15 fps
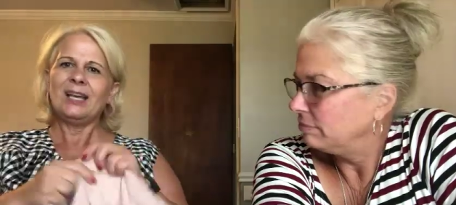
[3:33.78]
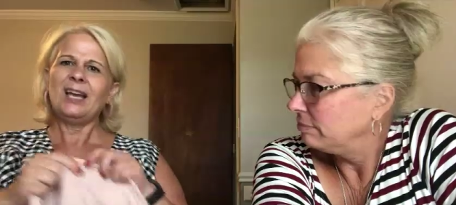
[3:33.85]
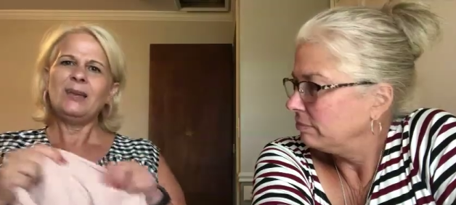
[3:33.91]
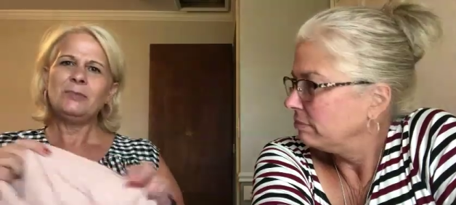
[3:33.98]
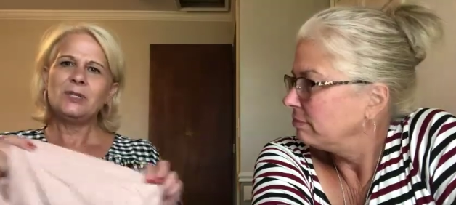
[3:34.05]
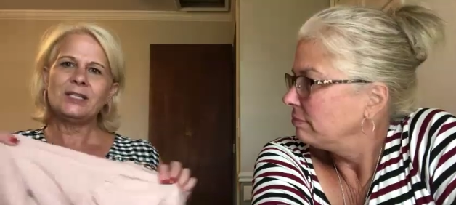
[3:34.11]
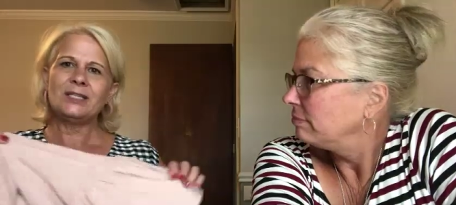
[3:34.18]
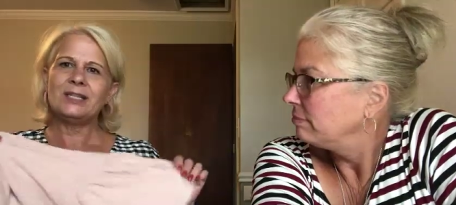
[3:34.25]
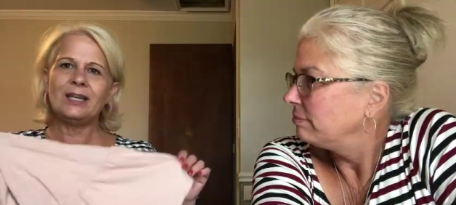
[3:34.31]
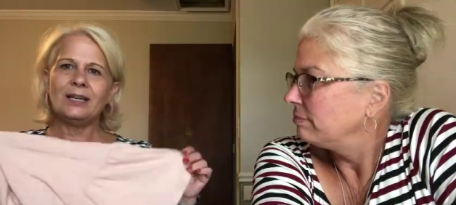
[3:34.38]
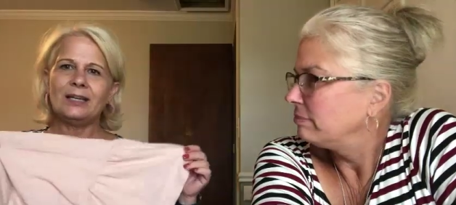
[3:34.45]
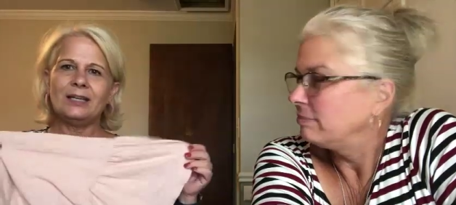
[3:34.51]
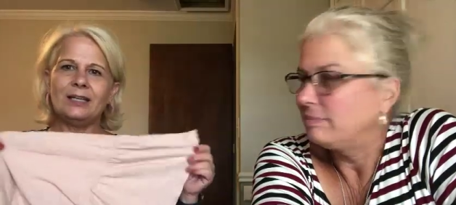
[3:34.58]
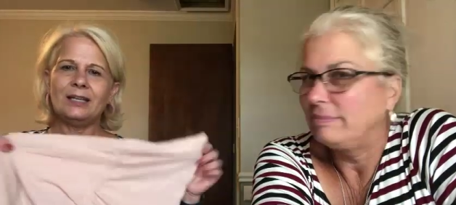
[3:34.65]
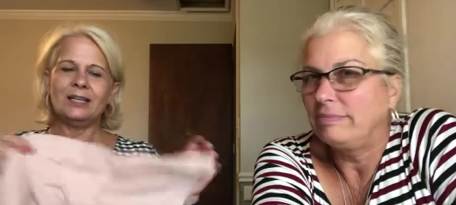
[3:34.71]
Speaker 1: I'm just
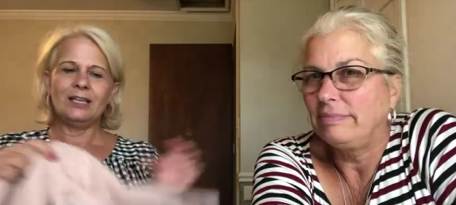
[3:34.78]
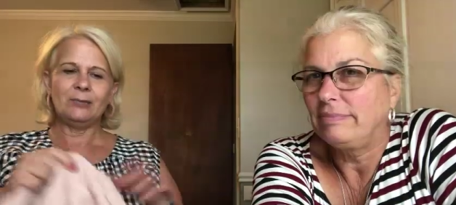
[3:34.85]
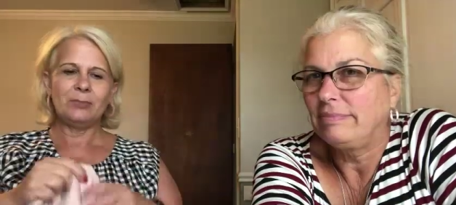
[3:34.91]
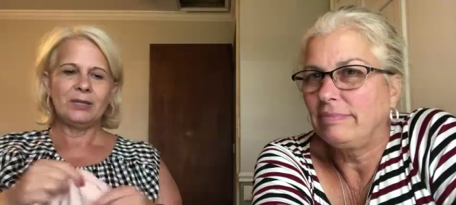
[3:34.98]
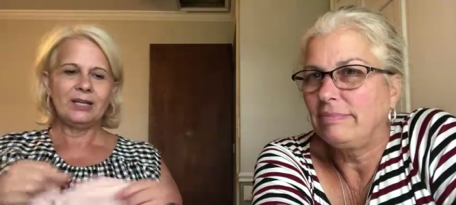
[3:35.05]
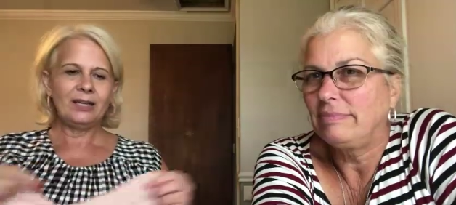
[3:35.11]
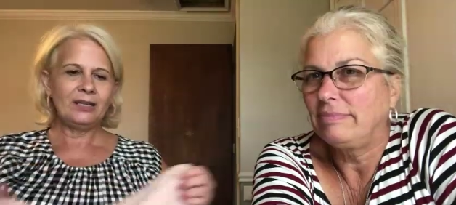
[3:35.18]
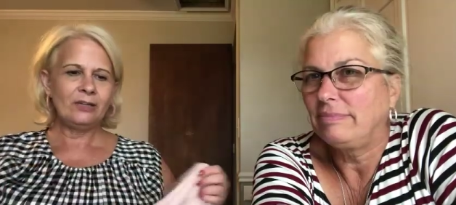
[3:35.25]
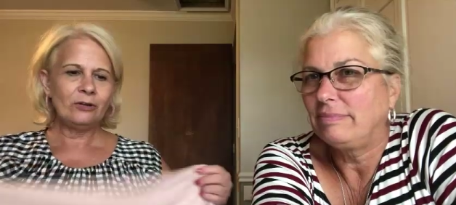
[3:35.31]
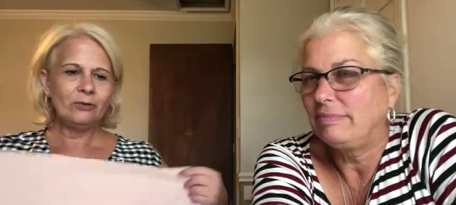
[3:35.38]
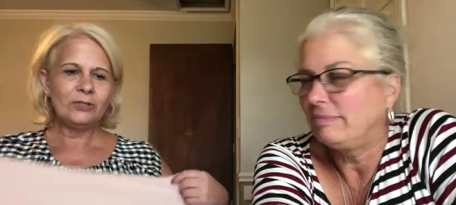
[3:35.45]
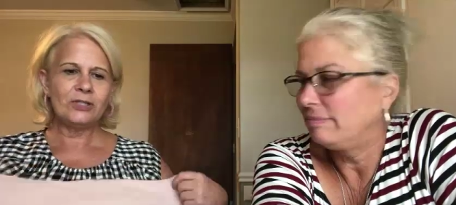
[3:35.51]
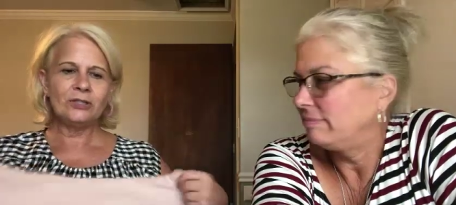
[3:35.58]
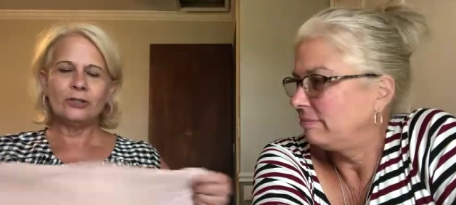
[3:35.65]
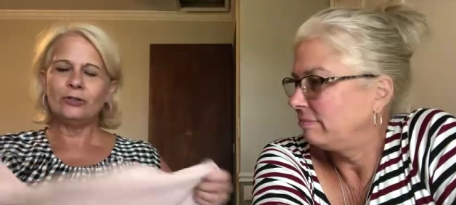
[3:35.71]
not gonna keep it. I
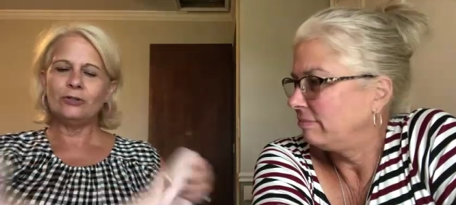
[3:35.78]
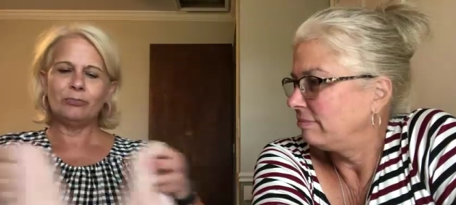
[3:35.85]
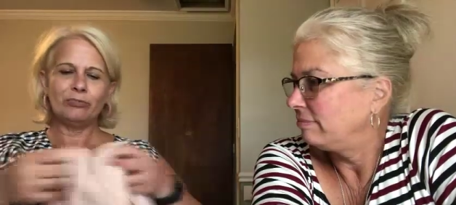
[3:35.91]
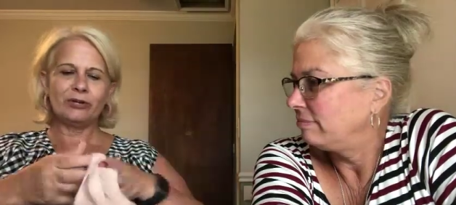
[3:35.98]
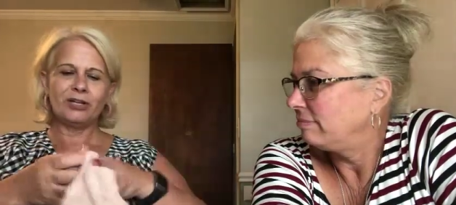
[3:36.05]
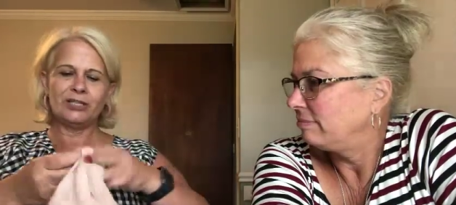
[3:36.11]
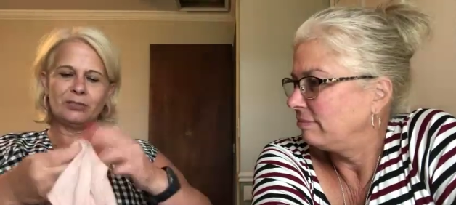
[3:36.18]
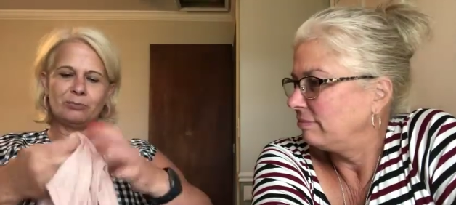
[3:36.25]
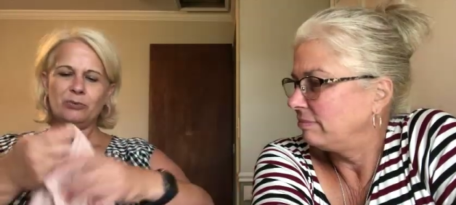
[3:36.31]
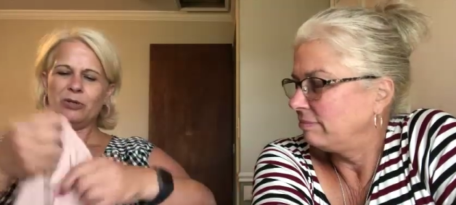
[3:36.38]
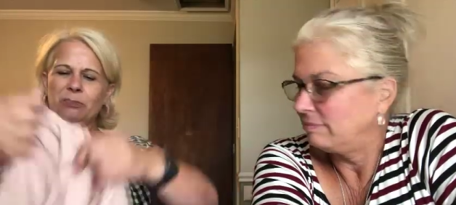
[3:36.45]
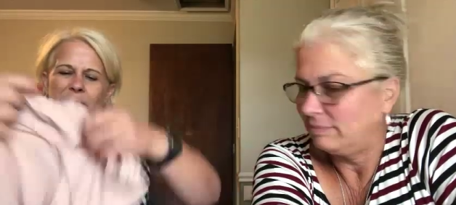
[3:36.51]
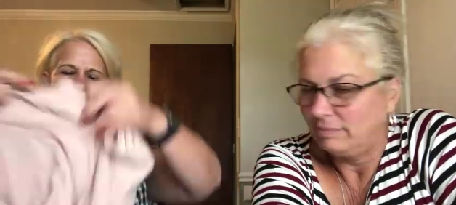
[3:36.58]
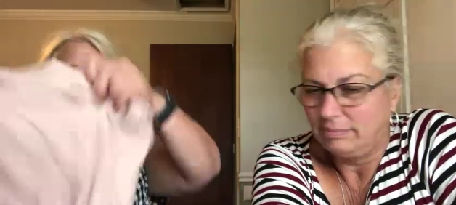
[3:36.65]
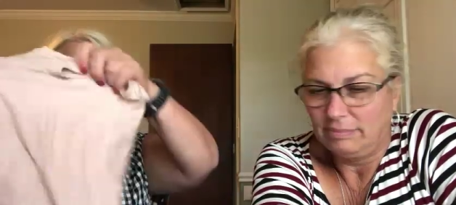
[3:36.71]
know it's a good price
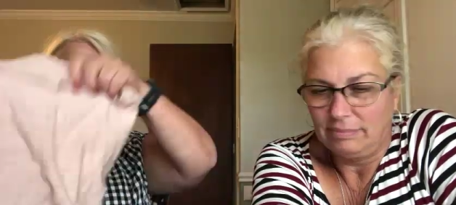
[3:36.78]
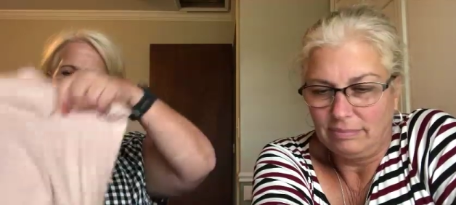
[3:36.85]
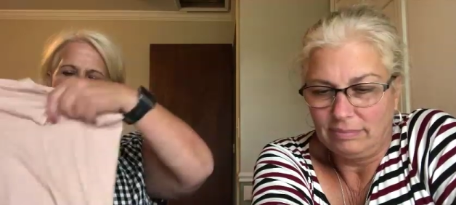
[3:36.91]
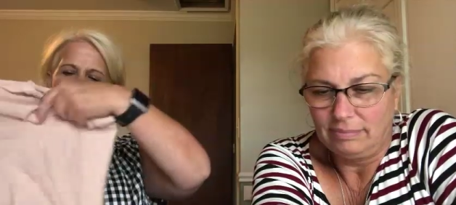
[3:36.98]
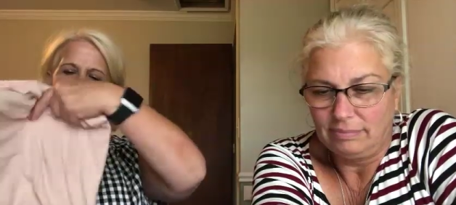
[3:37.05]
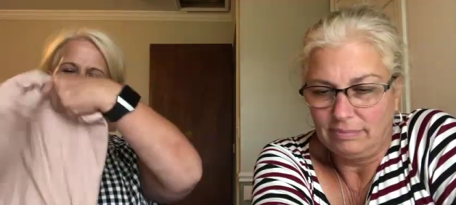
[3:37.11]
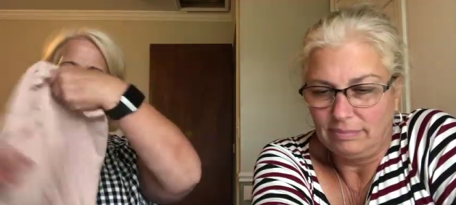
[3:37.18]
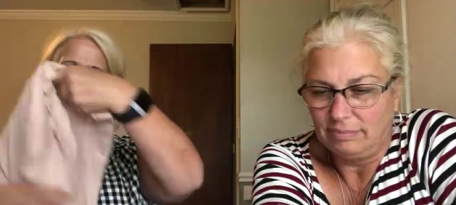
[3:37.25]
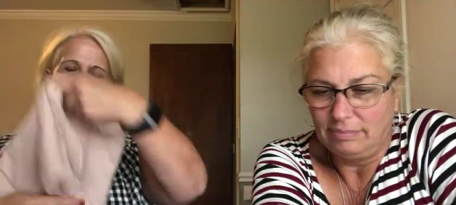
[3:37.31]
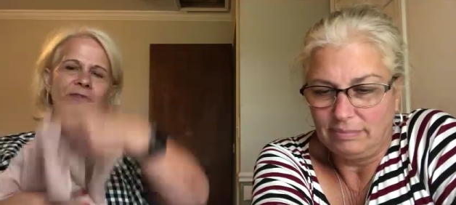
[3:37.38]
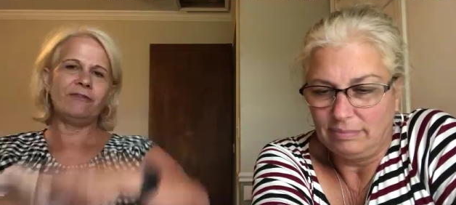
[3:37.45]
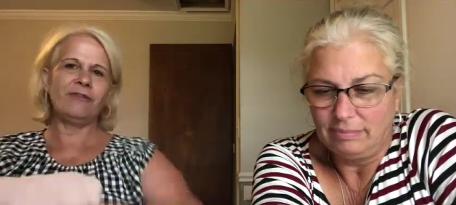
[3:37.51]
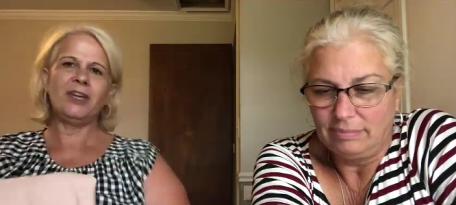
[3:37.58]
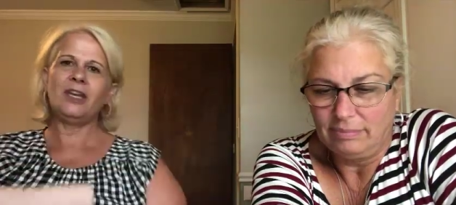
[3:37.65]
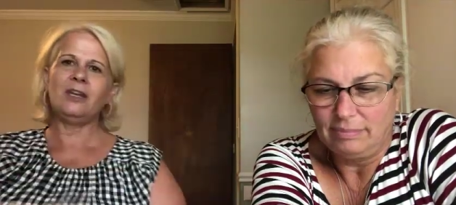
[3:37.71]
point, but not for
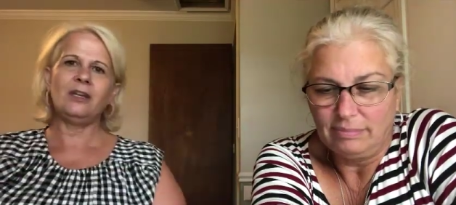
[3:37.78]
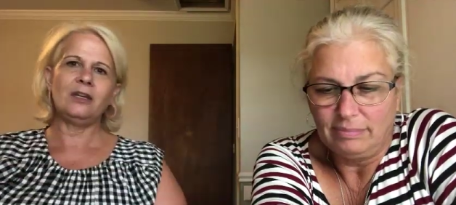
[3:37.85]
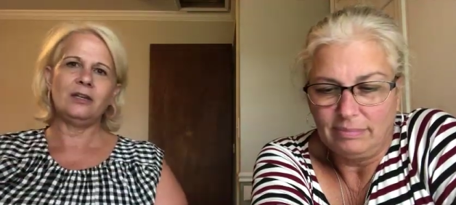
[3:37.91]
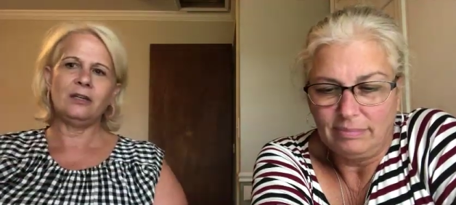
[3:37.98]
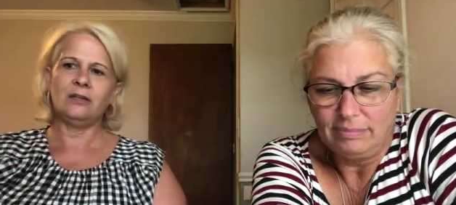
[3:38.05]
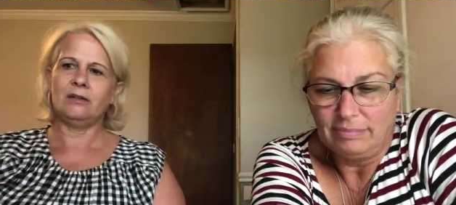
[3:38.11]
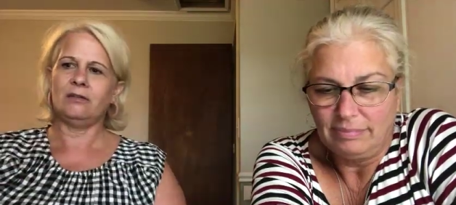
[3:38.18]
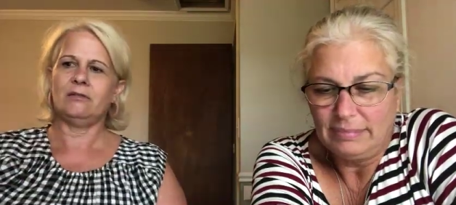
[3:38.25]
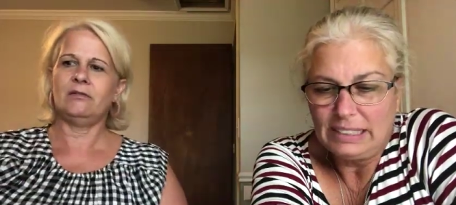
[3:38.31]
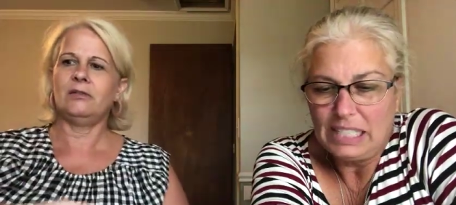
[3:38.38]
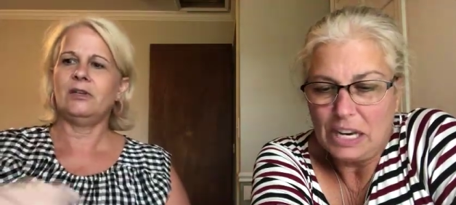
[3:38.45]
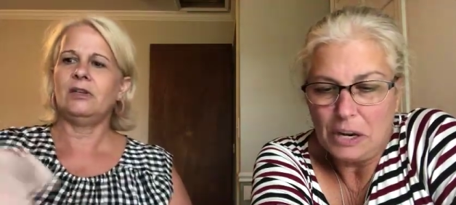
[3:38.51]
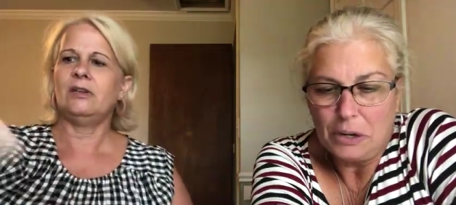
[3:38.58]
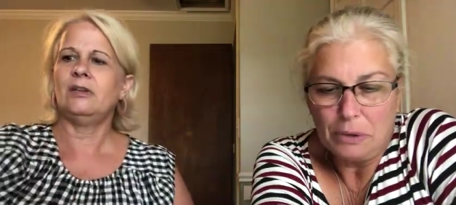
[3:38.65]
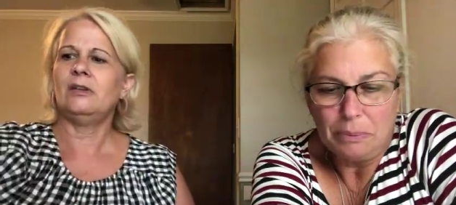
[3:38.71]
a faded,
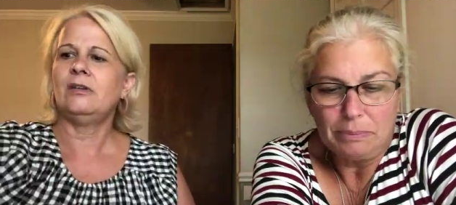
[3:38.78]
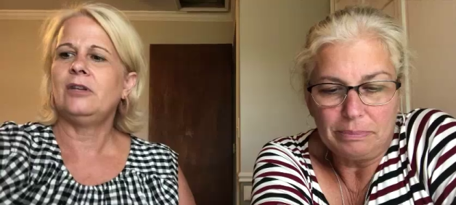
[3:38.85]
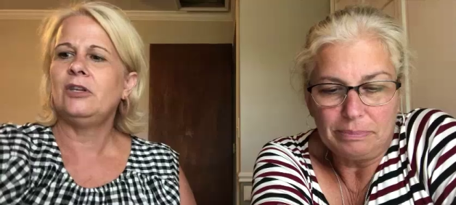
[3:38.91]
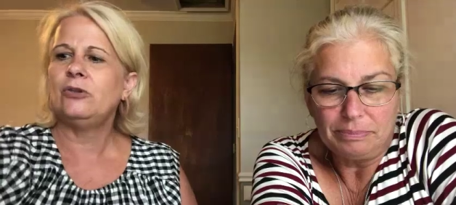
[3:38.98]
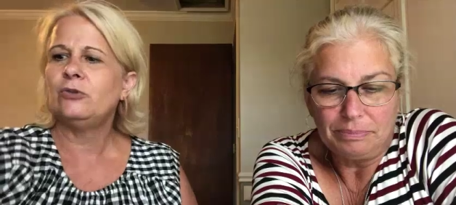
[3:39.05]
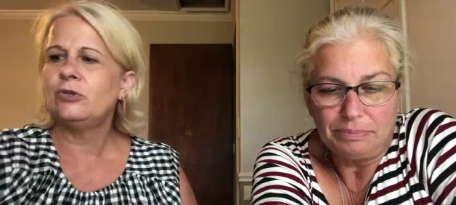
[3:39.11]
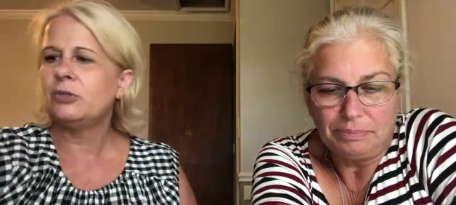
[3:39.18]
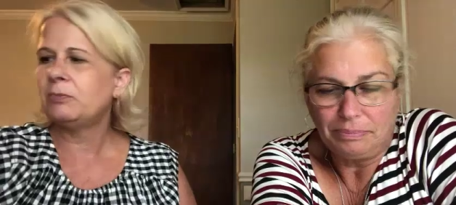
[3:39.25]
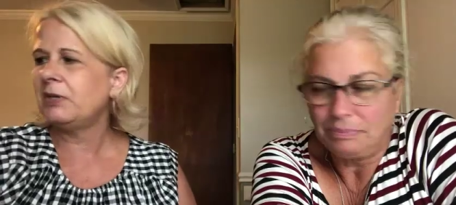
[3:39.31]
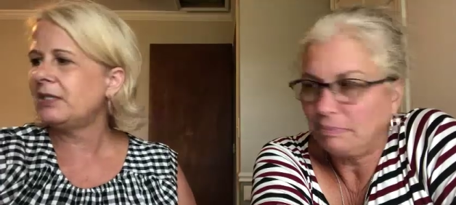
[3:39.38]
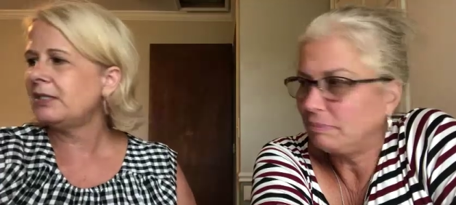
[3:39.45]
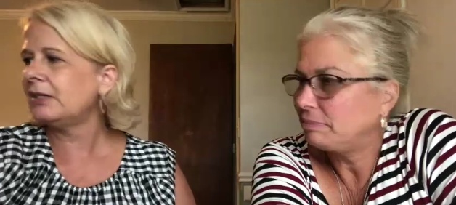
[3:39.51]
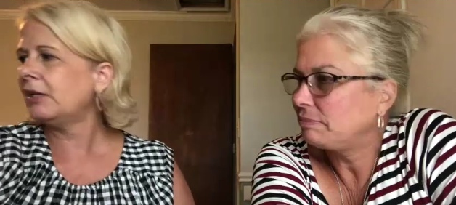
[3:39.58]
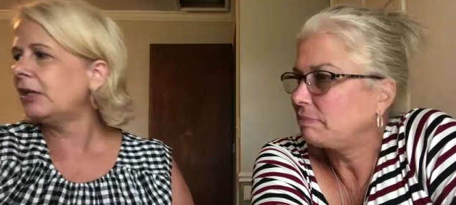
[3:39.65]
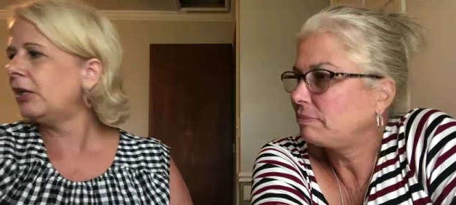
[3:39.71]
no, used piece of